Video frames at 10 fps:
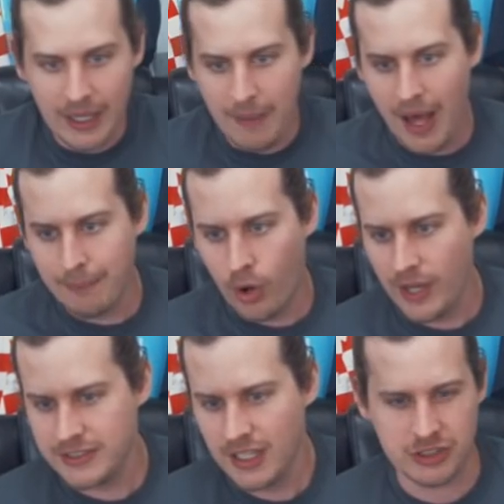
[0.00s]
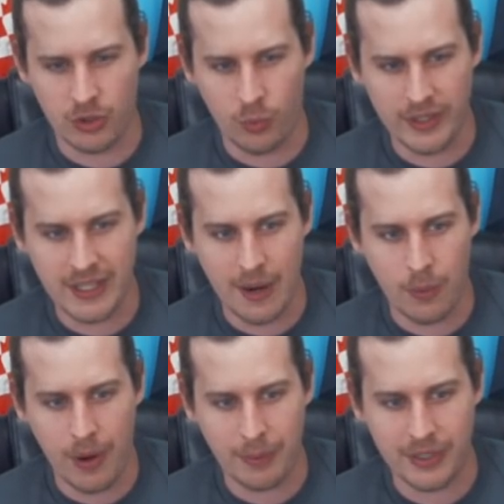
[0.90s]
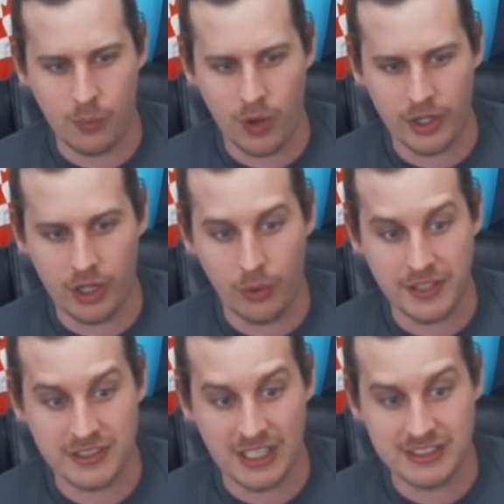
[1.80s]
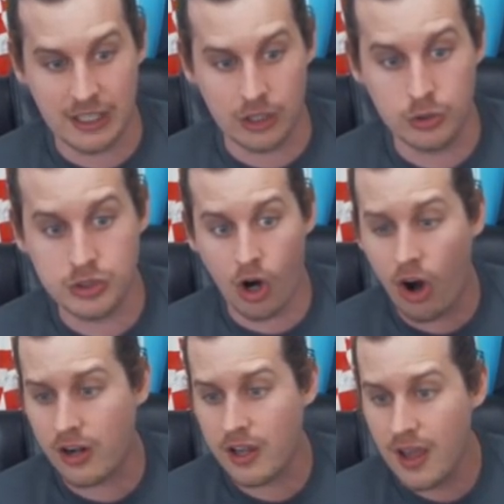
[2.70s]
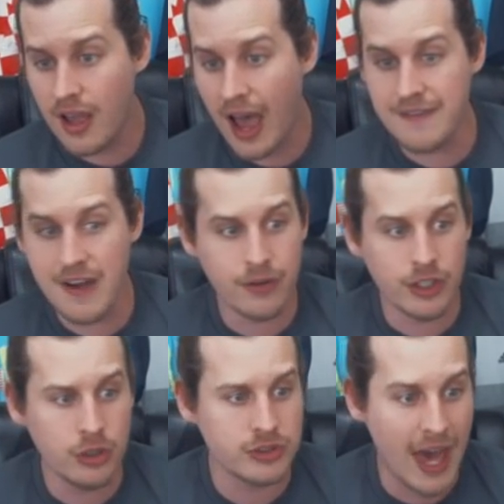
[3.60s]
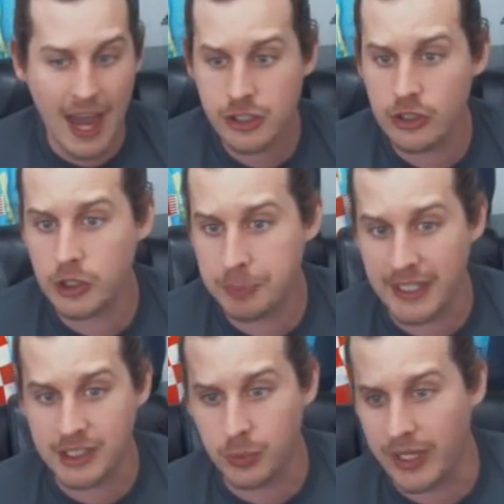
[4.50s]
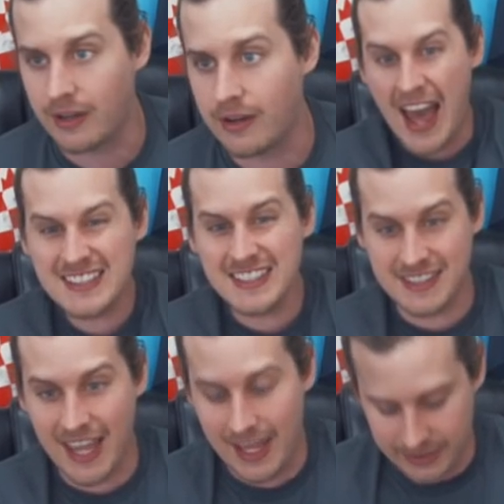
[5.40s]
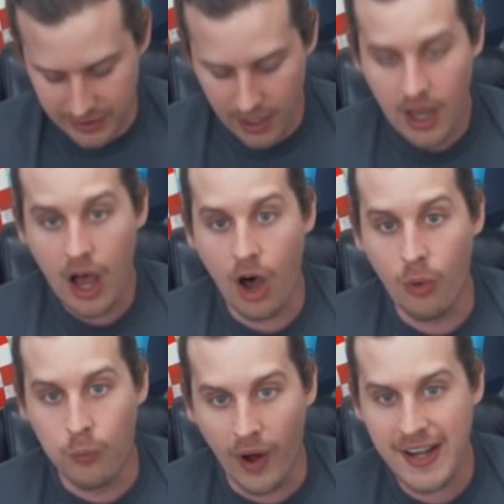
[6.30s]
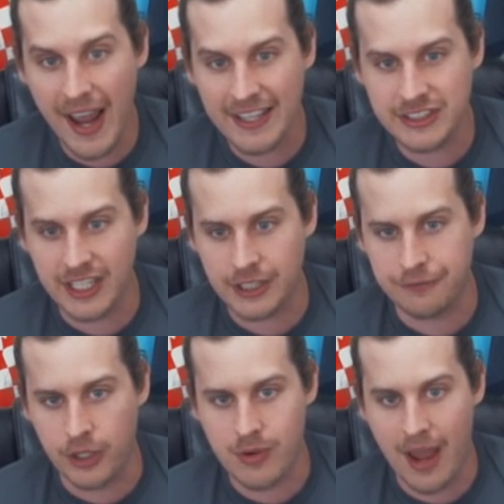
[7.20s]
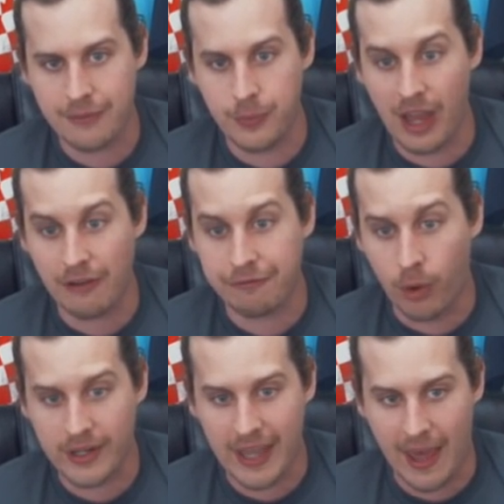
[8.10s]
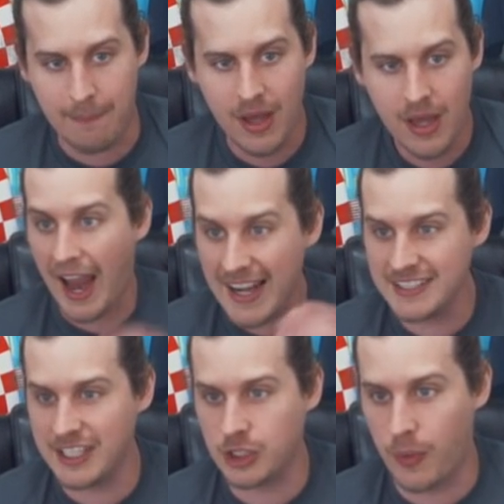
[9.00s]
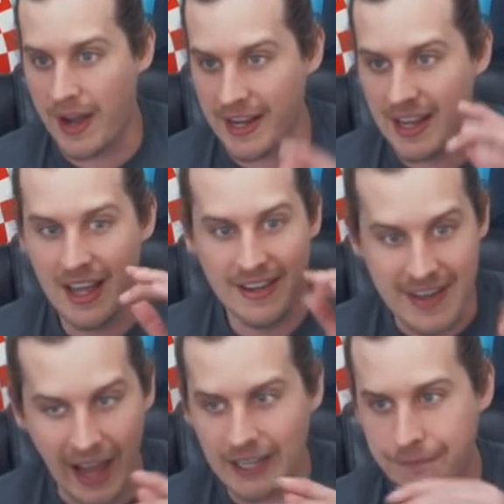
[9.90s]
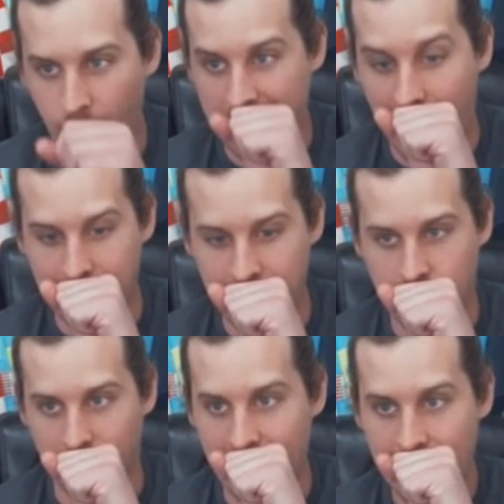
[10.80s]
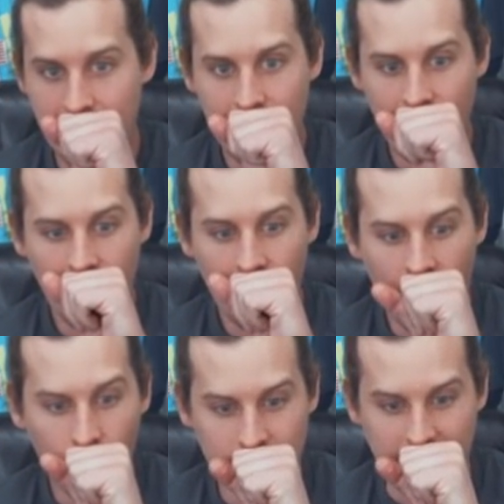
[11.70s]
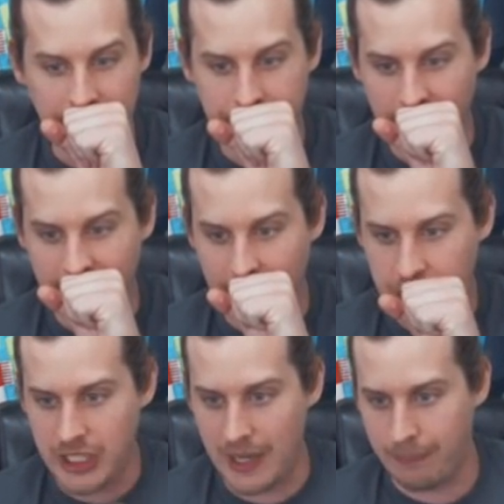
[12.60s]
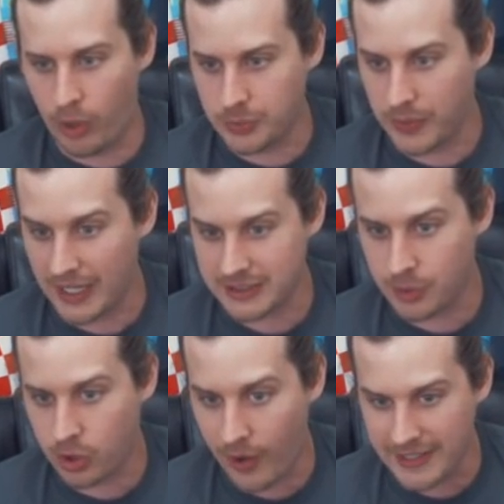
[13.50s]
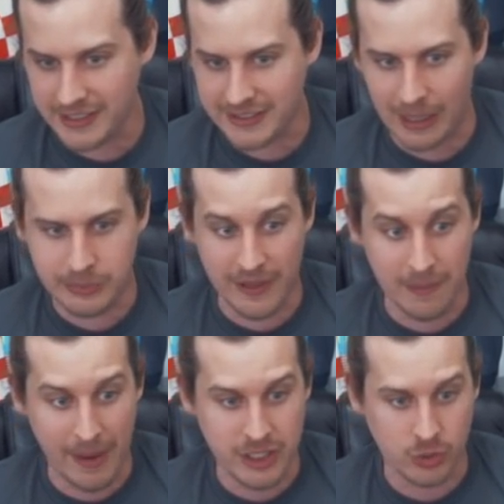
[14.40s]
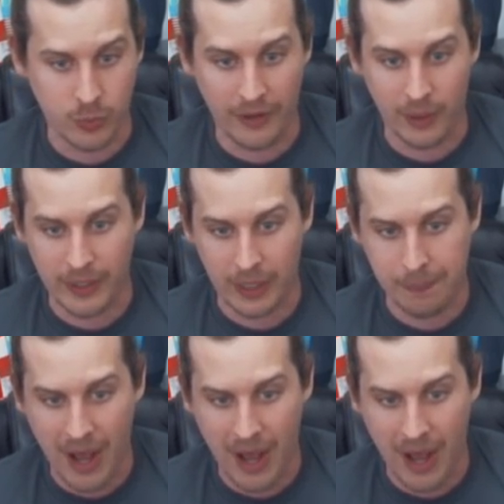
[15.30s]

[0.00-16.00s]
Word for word: Come on, boys! So the one guy we're probably going to want to go with is Cancelo, card I've never used actually looks pretty sweet. As it stands, a 186 FUT draft. We got 4 chem, 86 rating, 94 chemistry. Holy freaking shit, boys. We got some crazy subs on the bench as well that we could